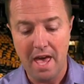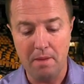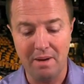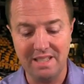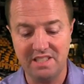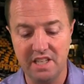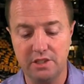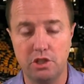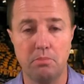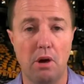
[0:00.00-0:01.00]
and by
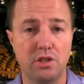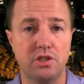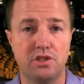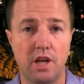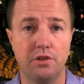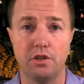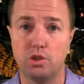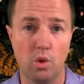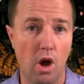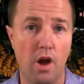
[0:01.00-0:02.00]
6 to the Boston
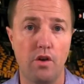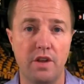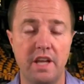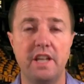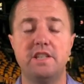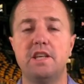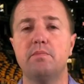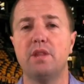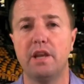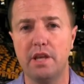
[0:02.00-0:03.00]
Celtics, who are hotter than any
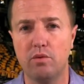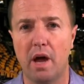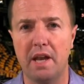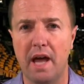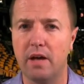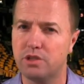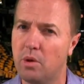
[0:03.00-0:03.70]
team in the league right now.